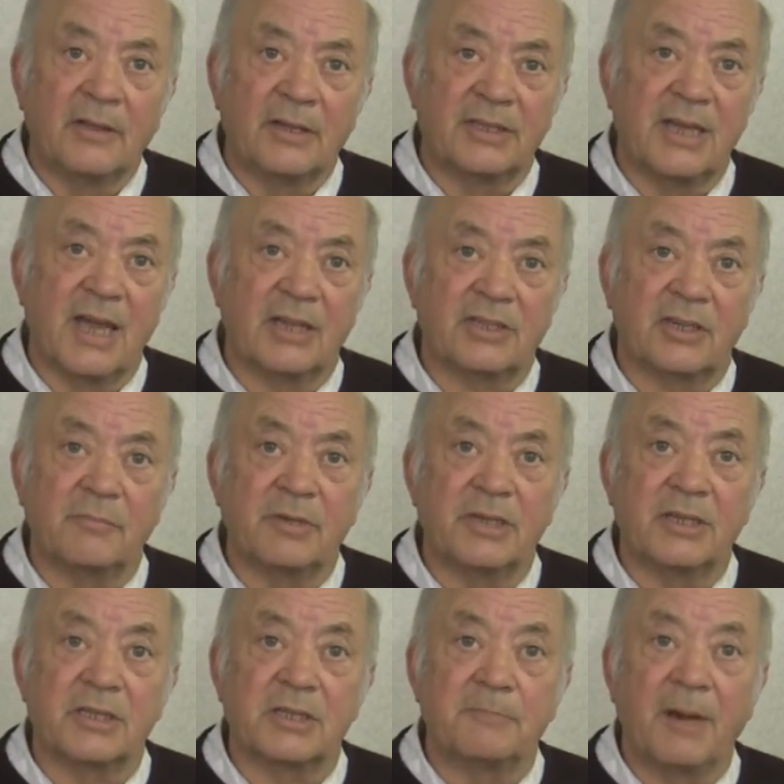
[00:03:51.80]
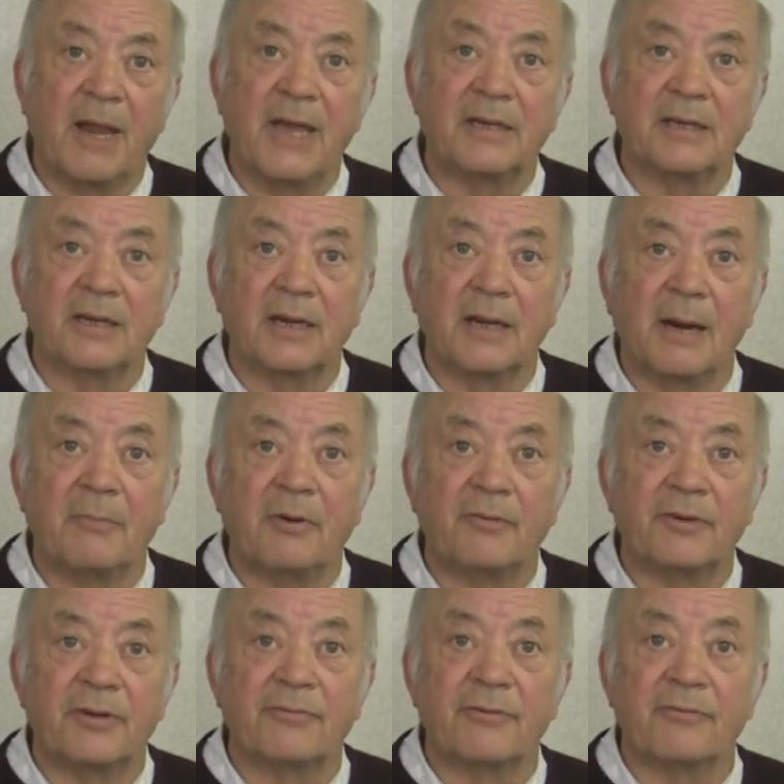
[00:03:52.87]
The text can be displayed in a number
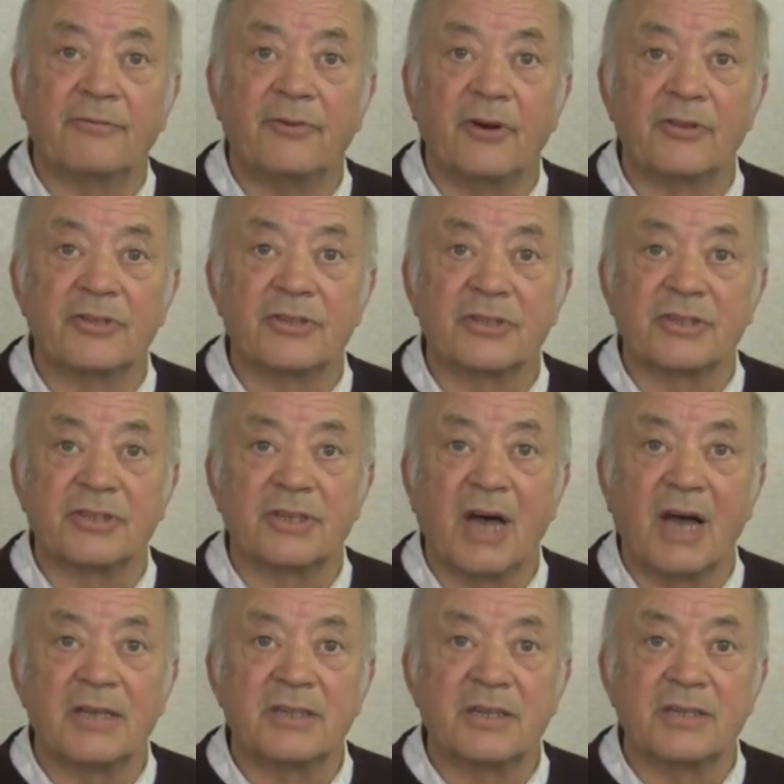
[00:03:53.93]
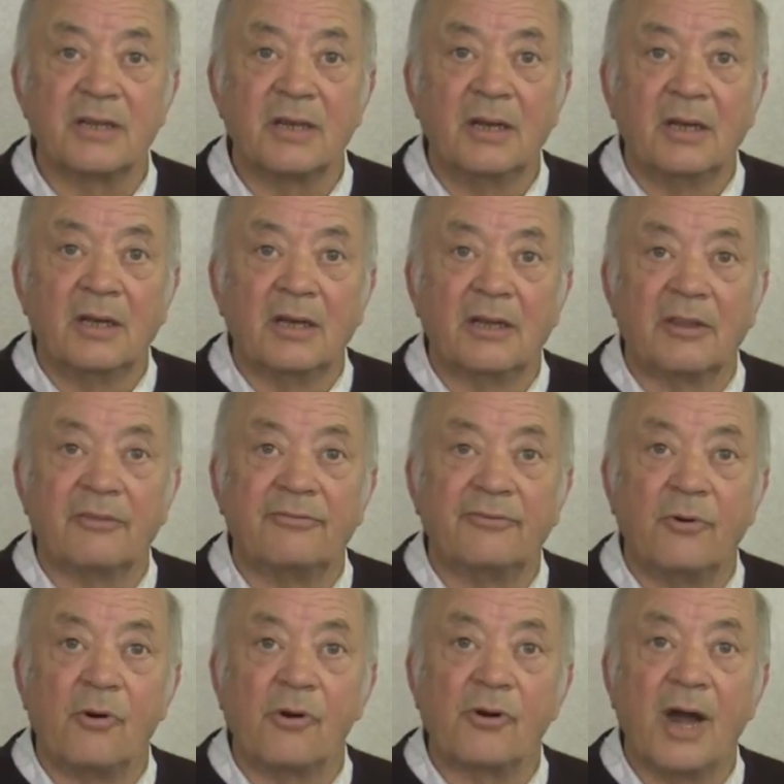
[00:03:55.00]
of different fonts and sizes, and the
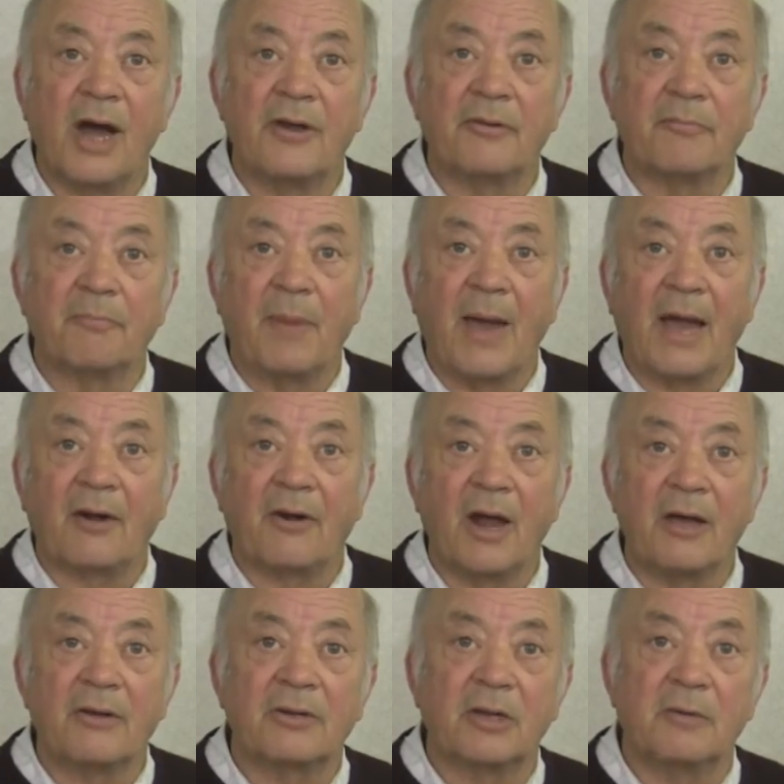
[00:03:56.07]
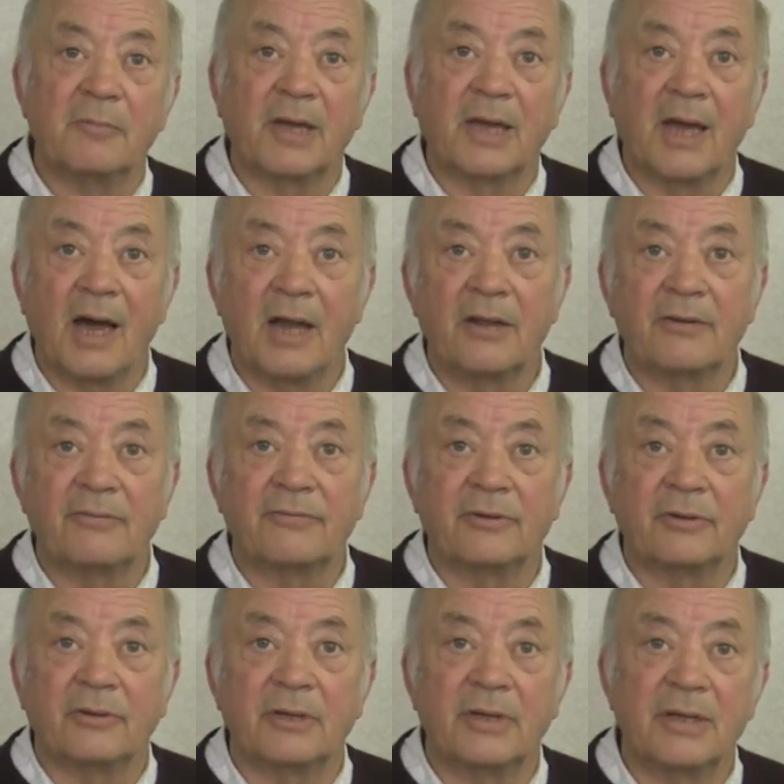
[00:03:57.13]
foreground and background can be coloured.
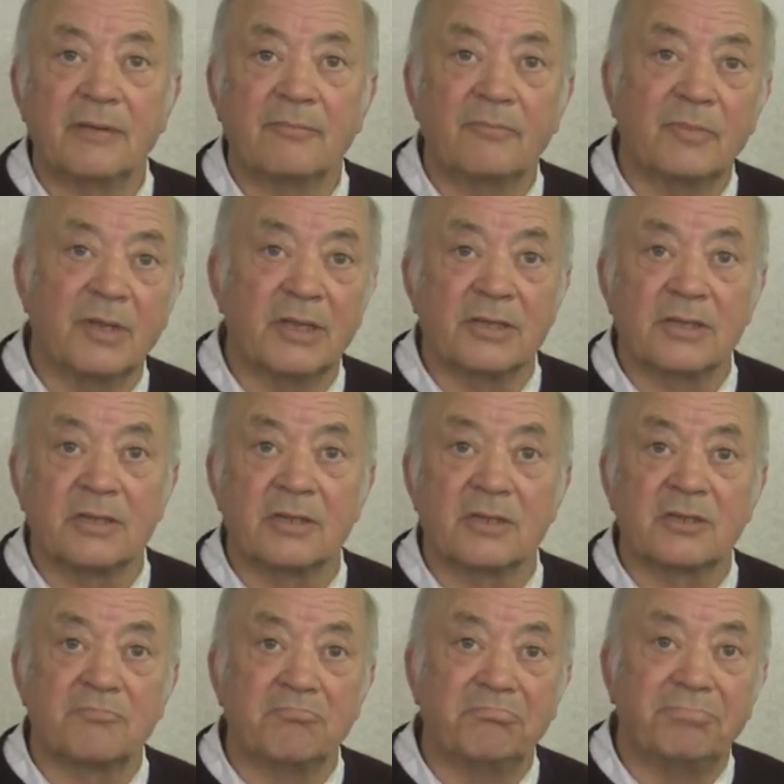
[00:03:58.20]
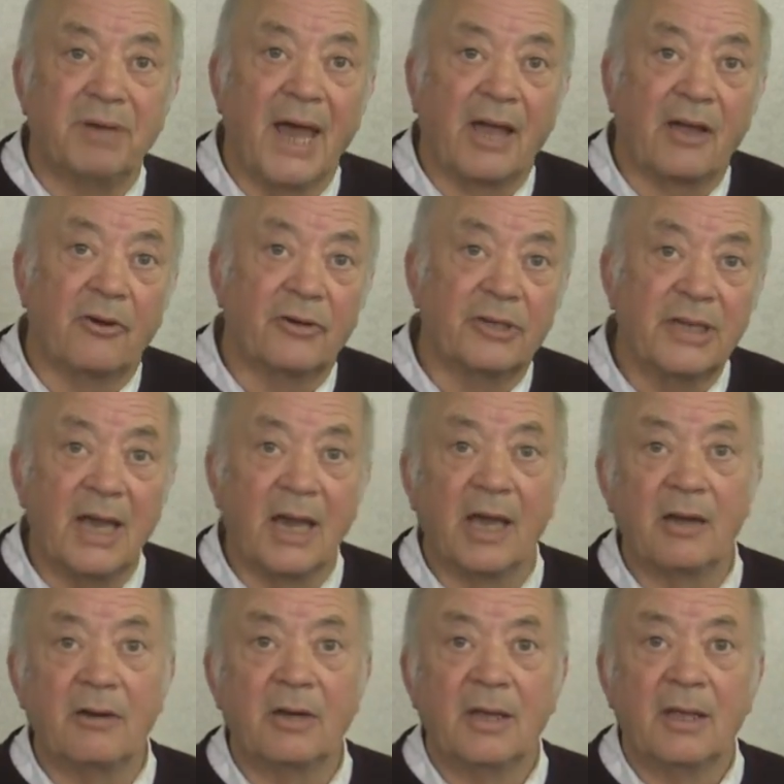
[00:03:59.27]
For instance, black on
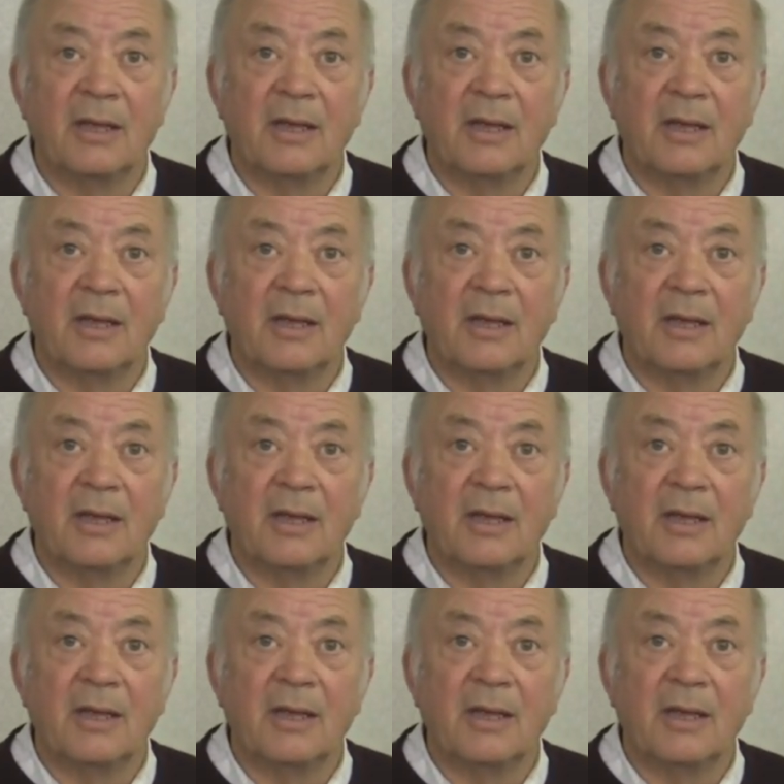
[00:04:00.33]
yellow